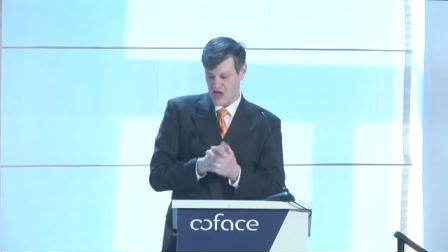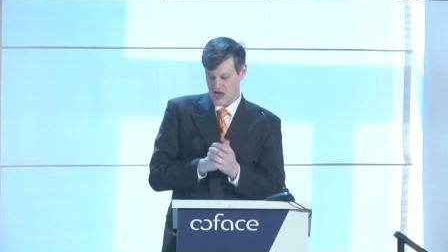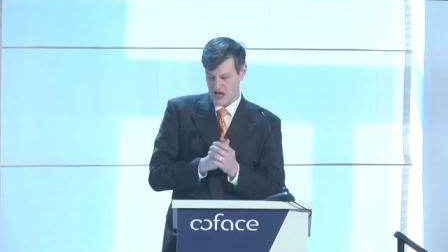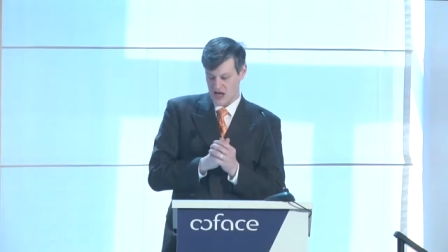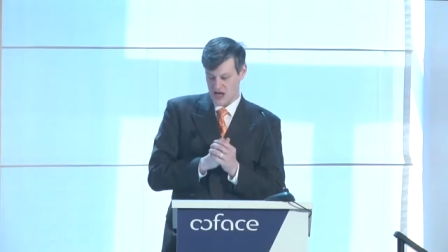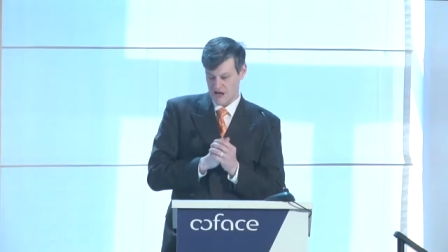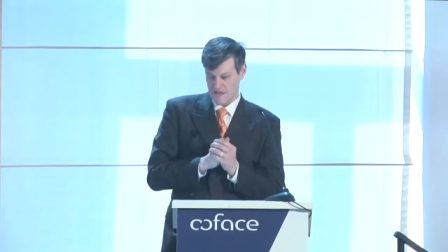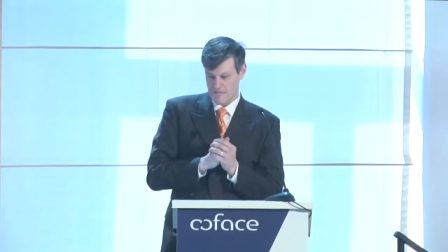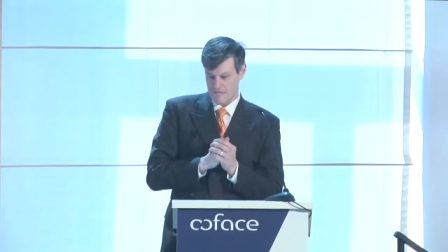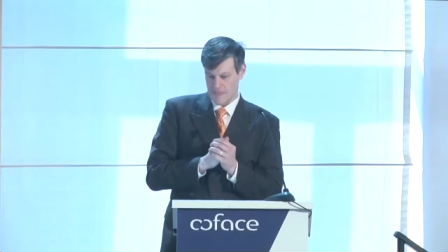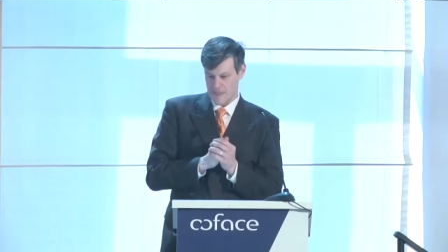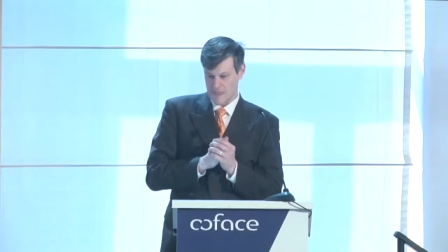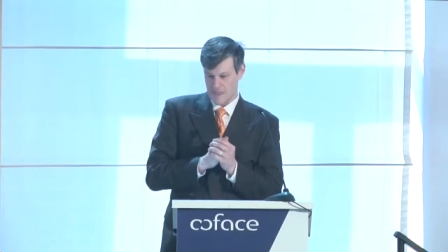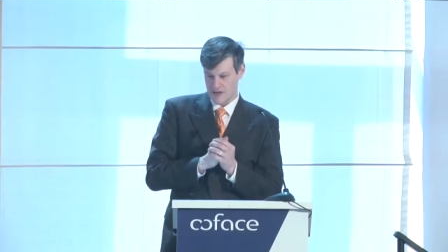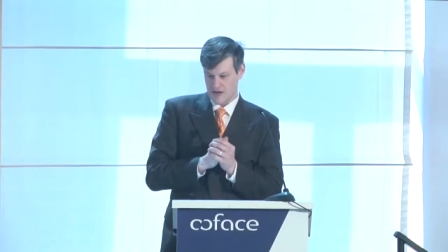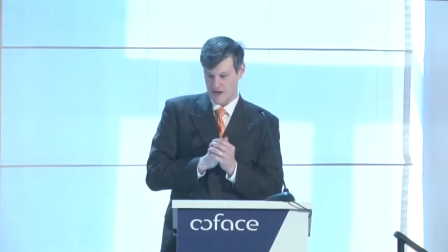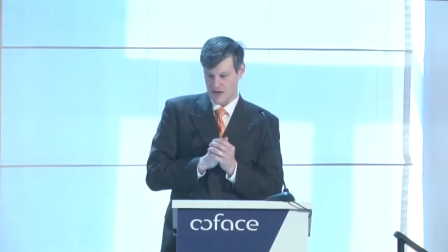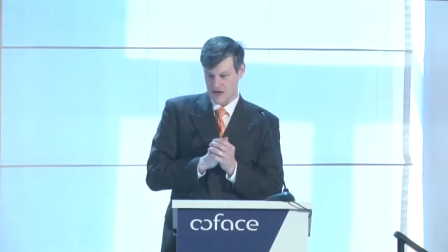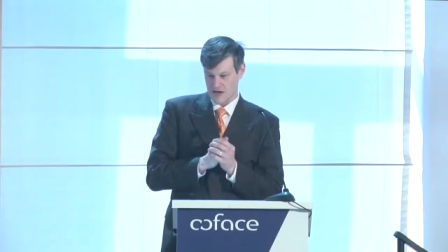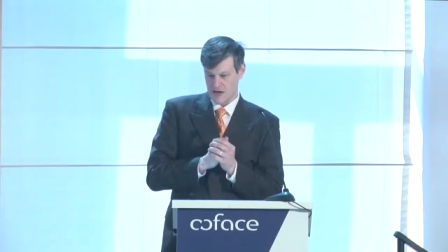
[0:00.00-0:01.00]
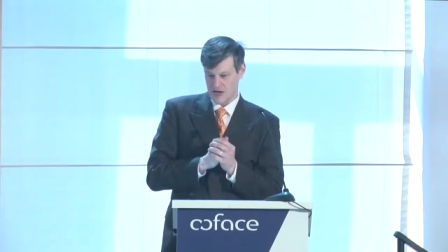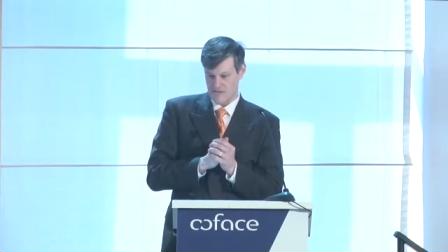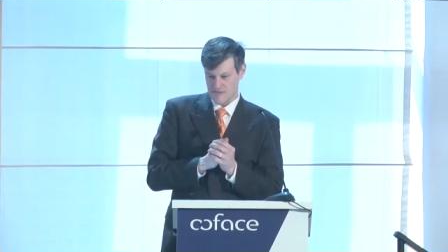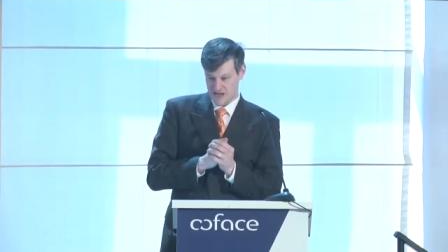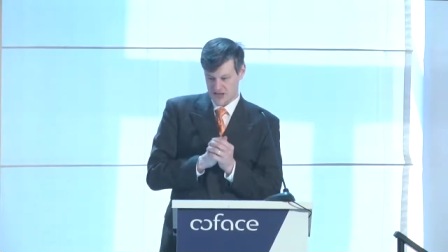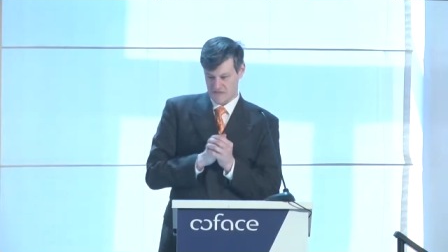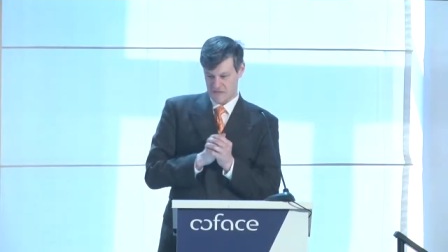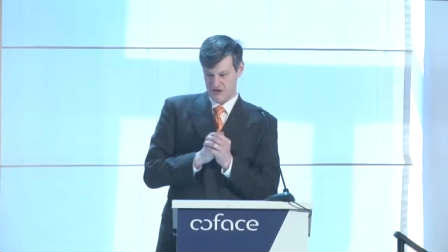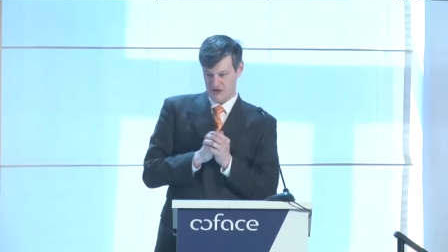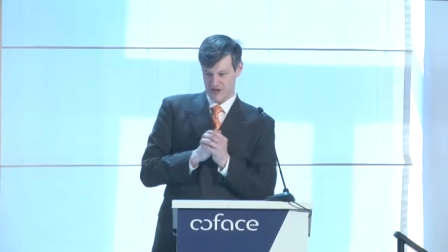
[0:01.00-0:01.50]
Uh, let
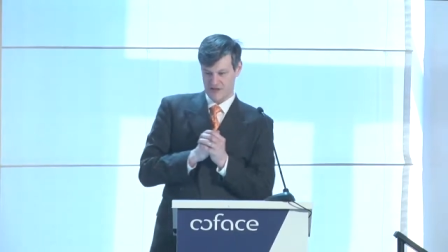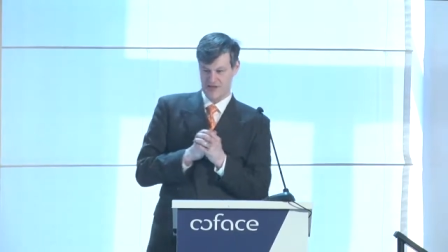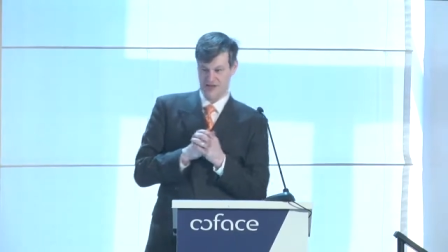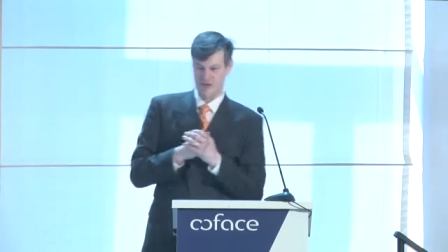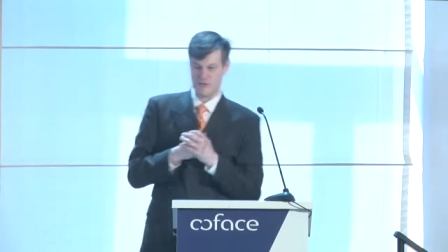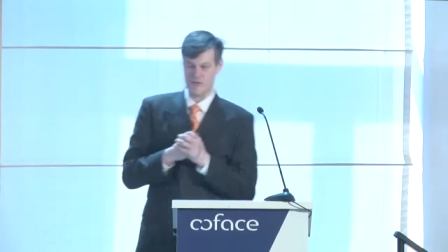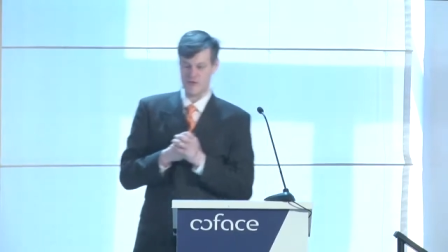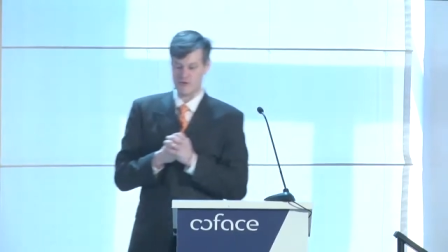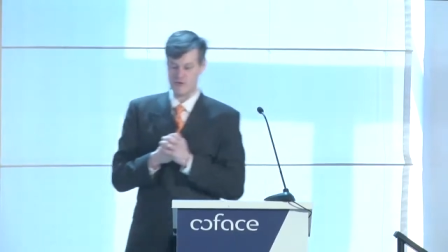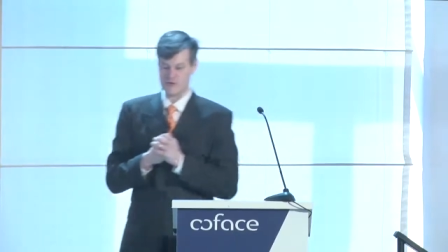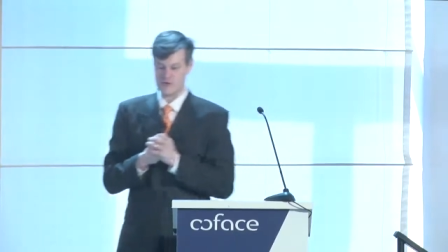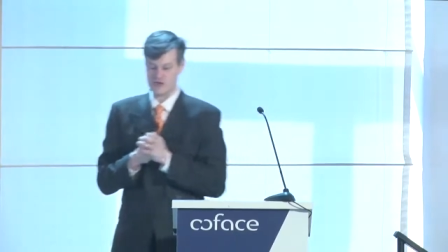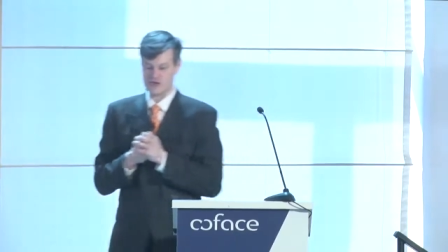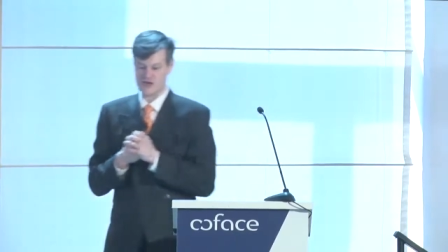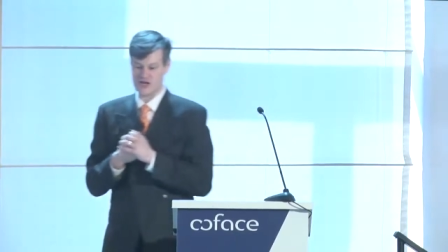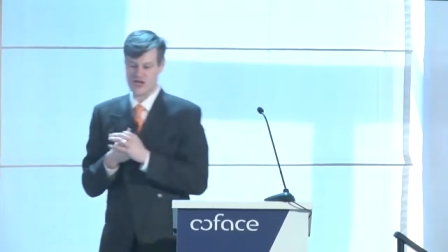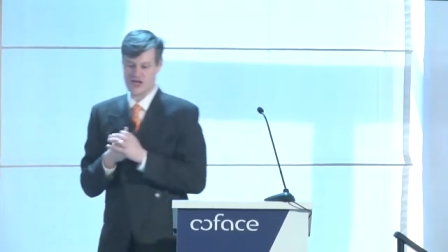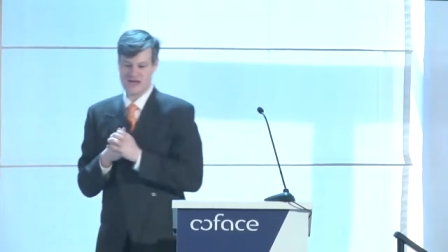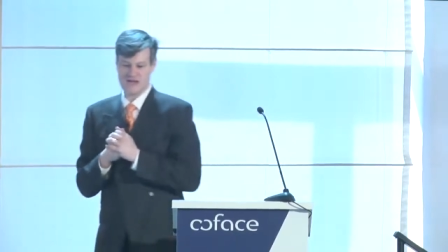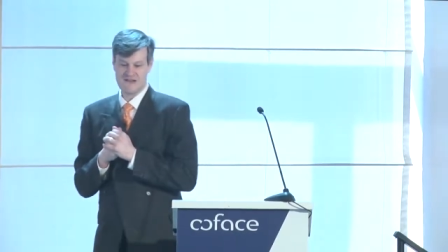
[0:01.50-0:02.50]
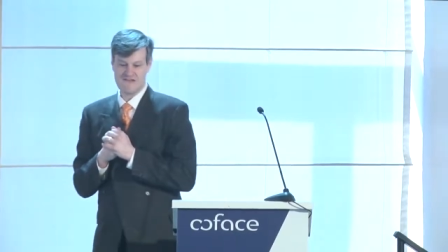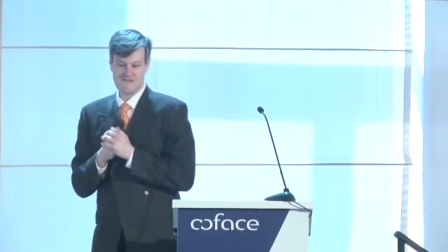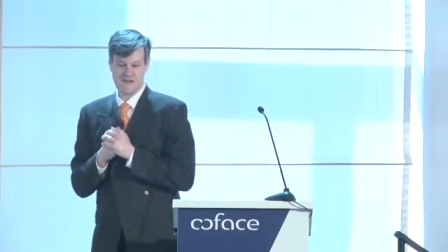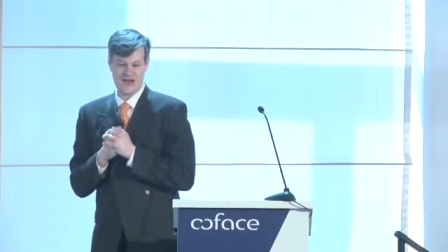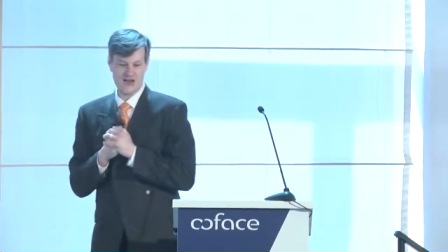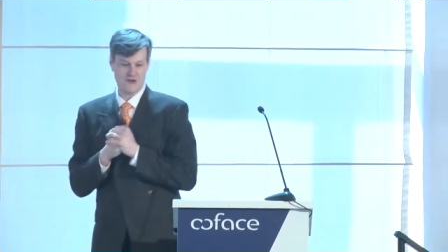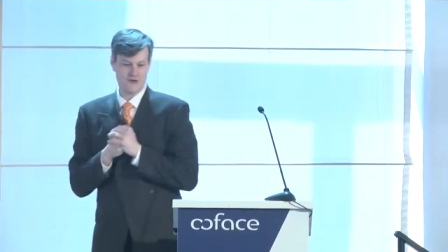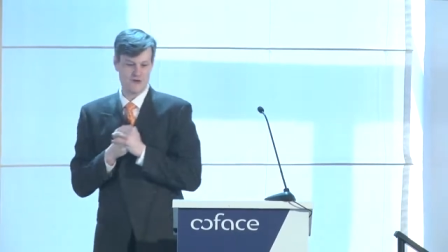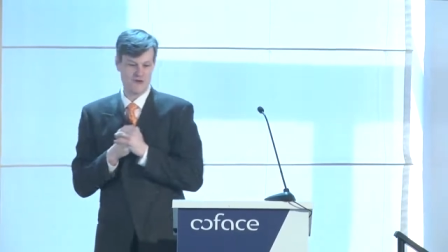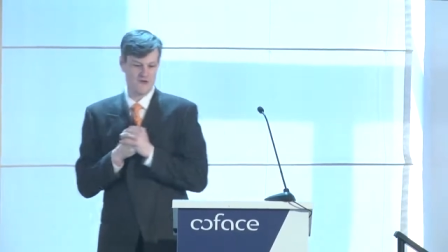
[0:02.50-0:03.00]
me give you an example, which a colleague of
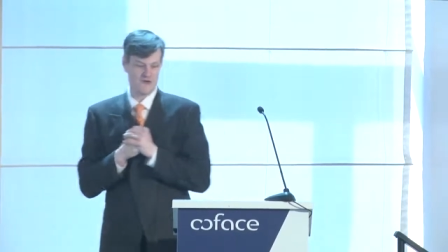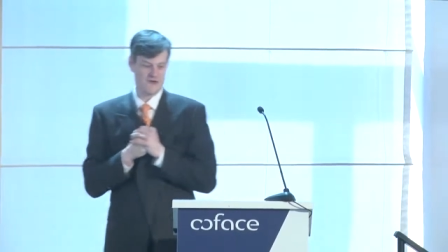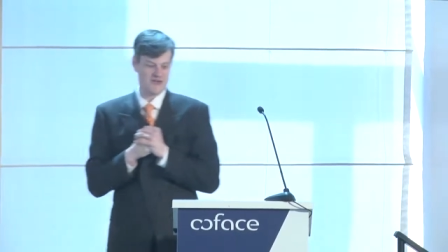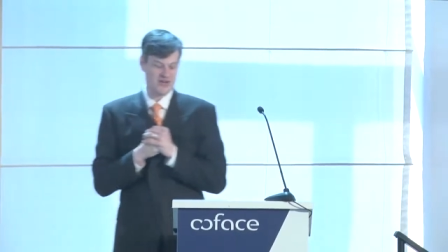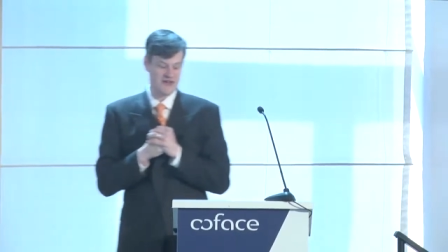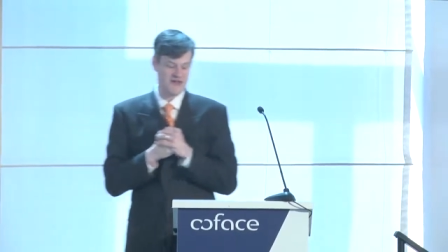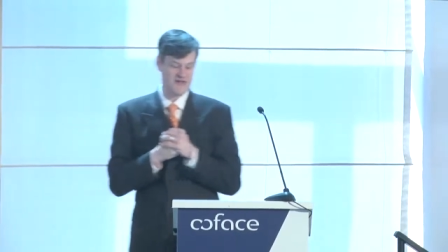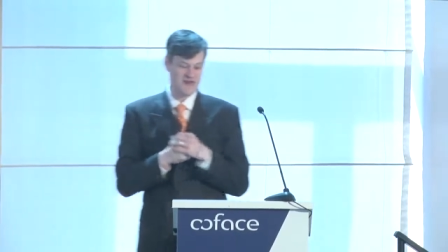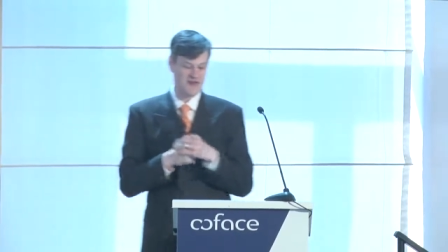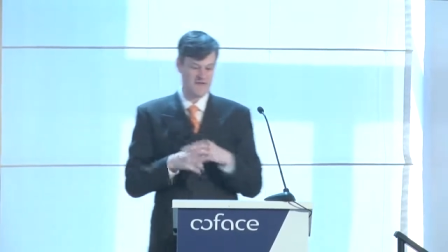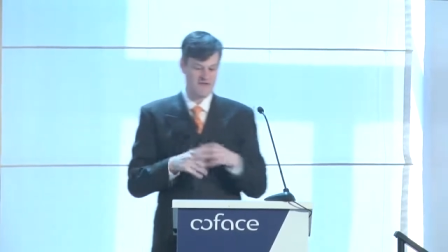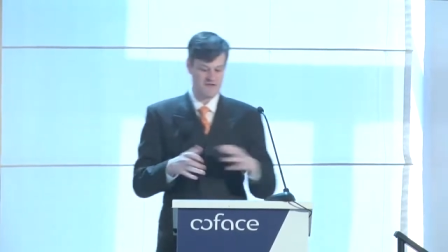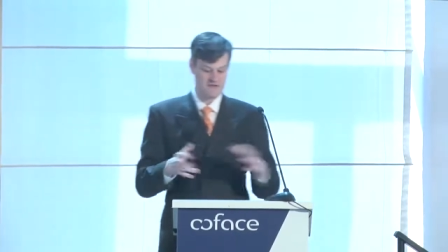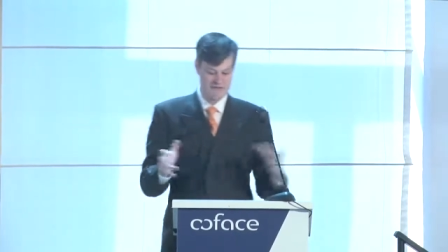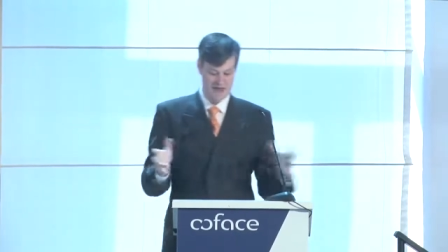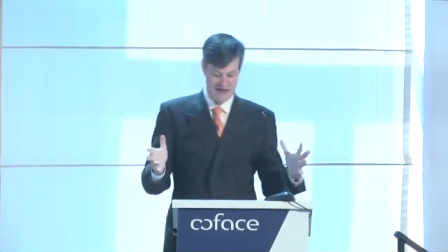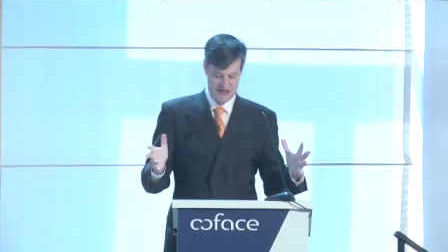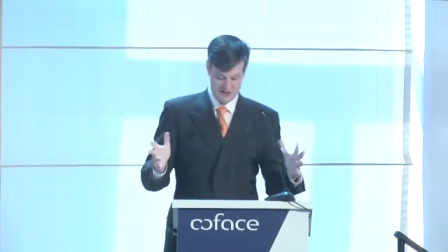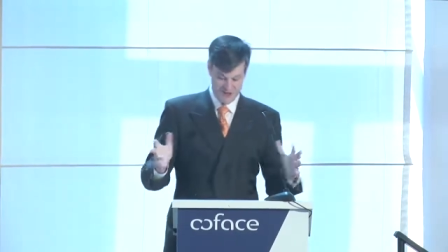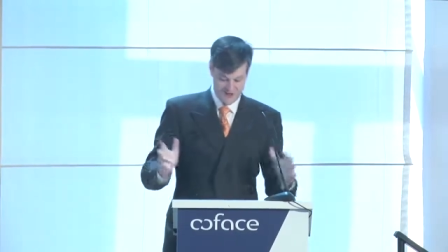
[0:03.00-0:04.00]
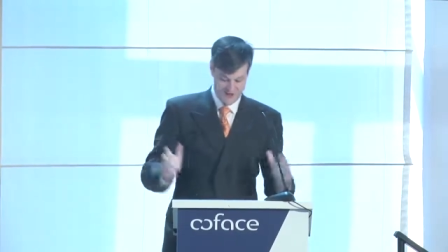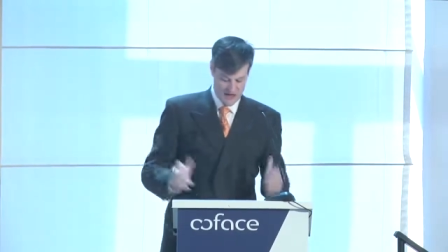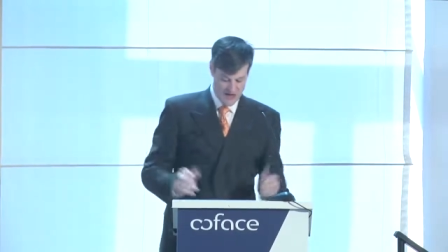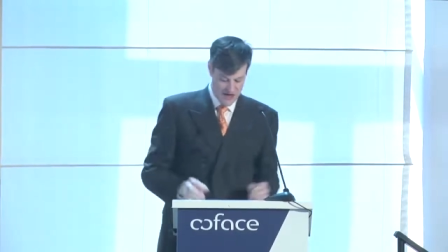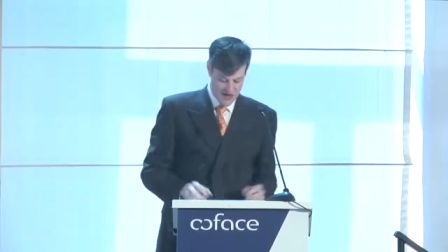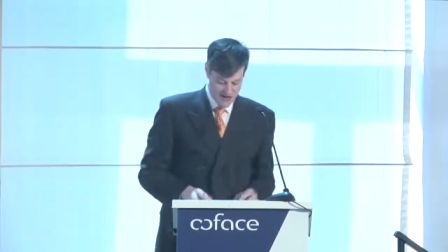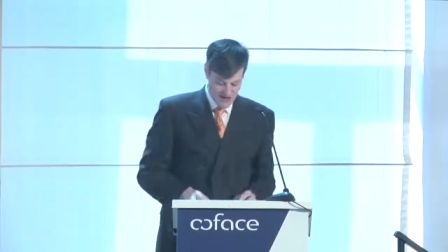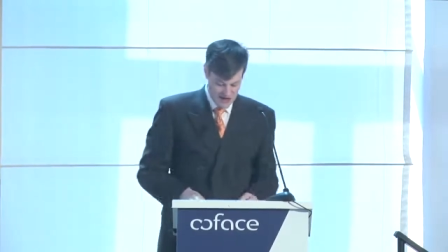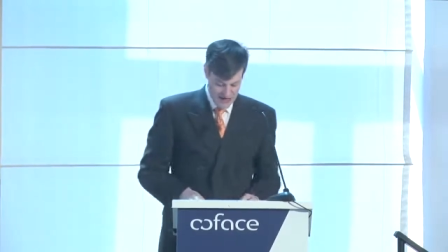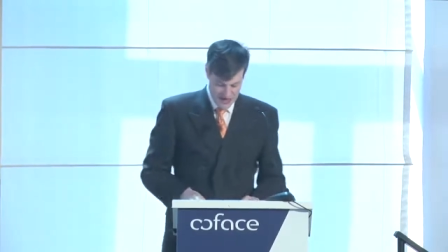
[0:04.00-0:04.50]
mine used, which I thought was the best.
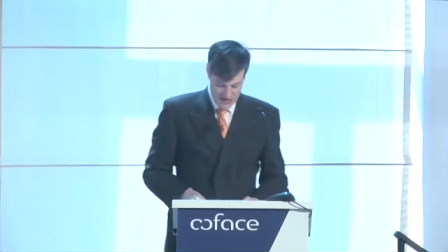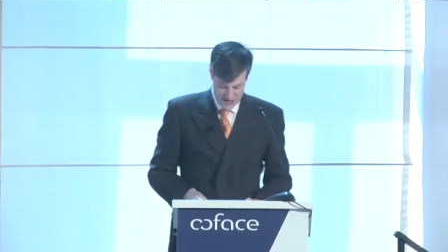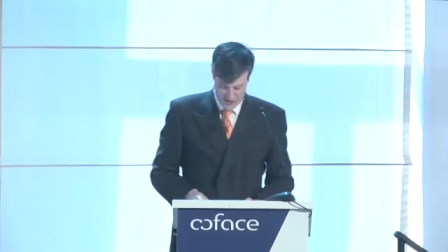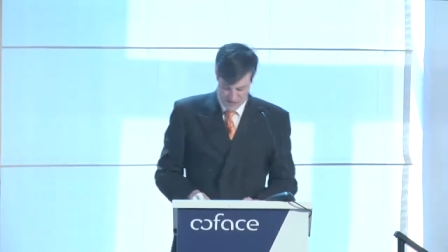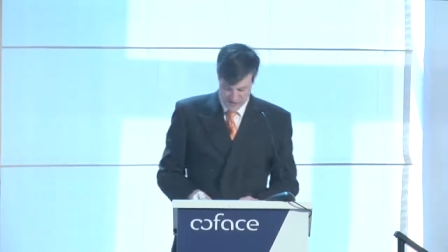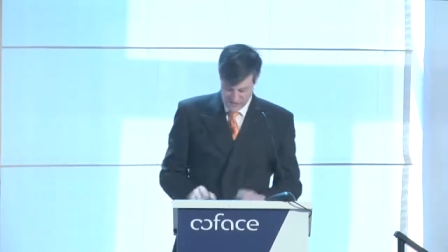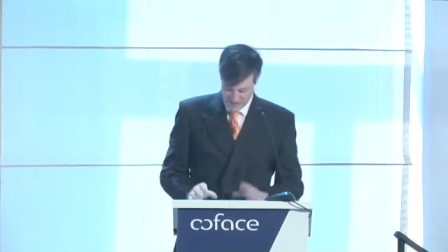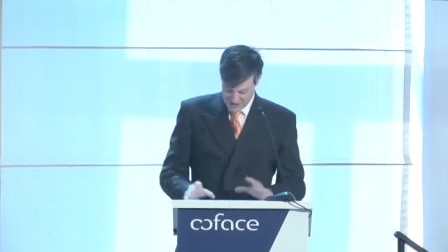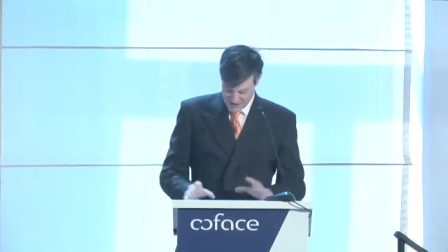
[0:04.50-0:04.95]
Uh, so